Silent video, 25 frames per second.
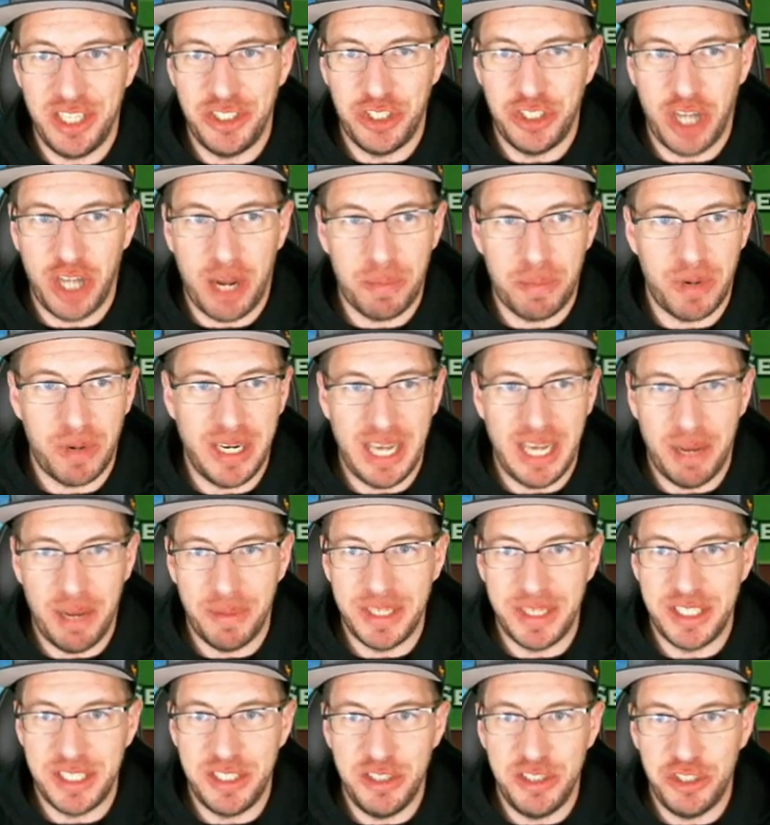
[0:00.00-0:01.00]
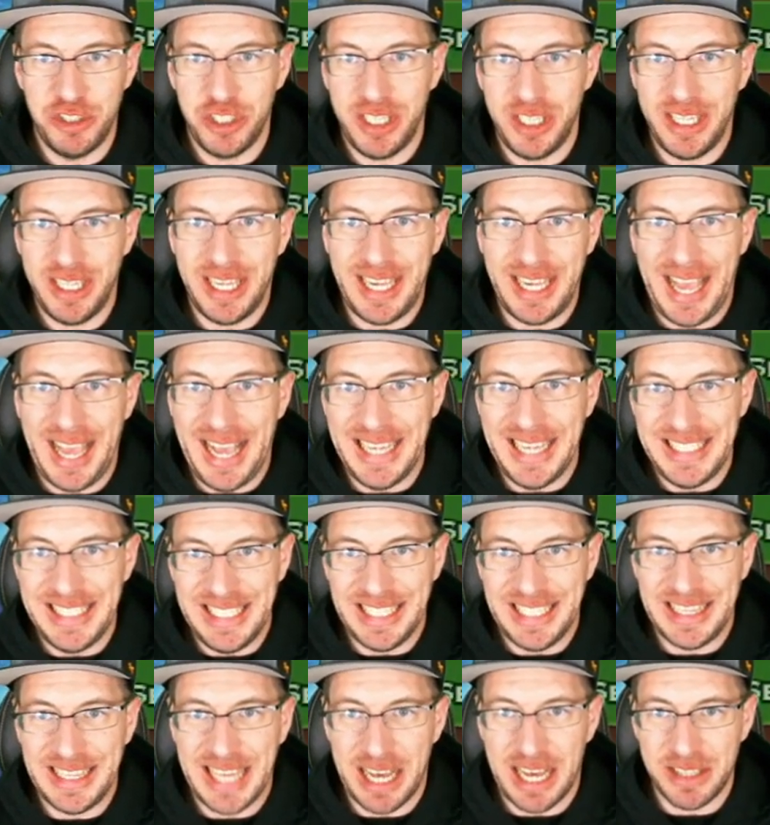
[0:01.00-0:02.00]
in shop right now, but it's usually like
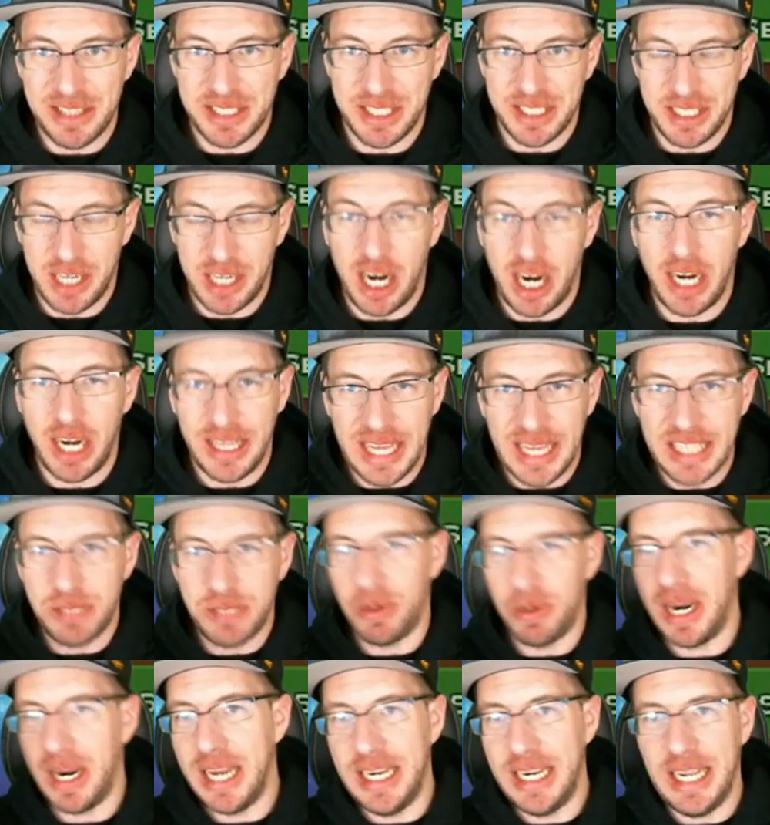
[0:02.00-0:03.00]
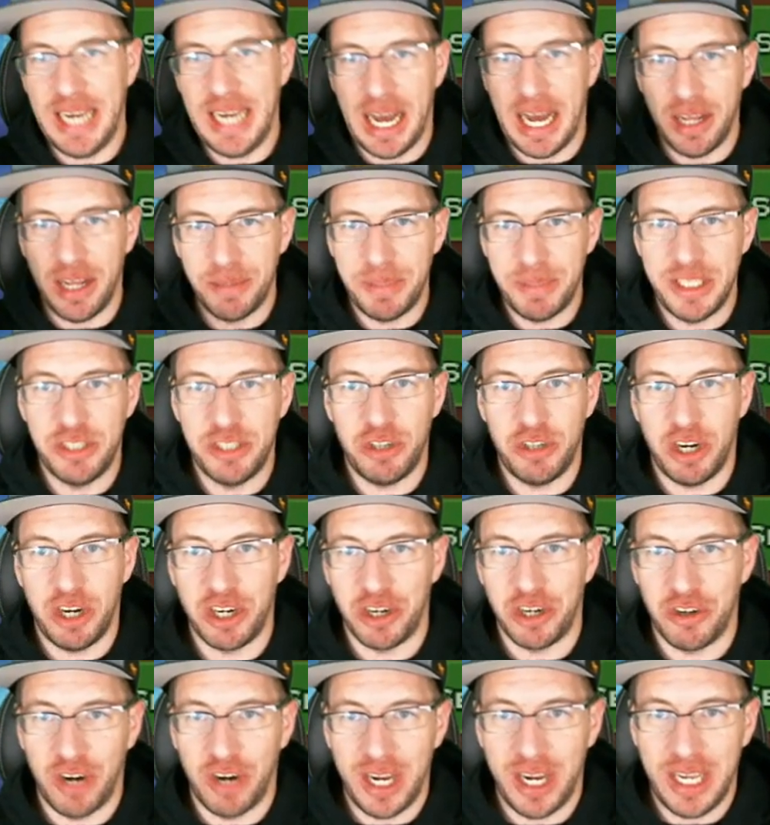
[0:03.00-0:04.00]
eighteen thousand linari. That's what I need. I'll be
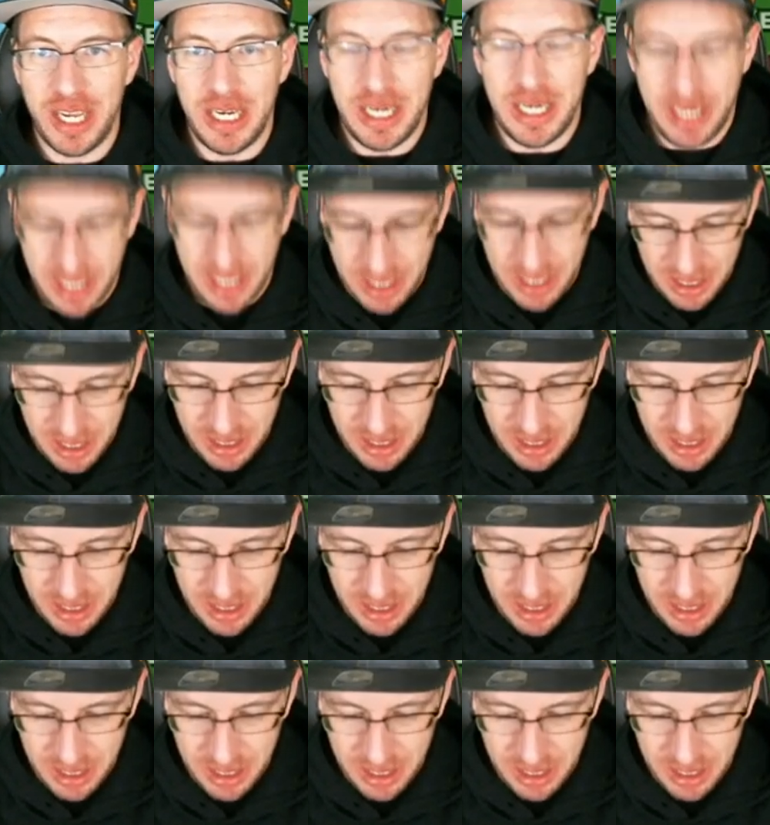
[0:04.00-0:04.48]
stronger, right?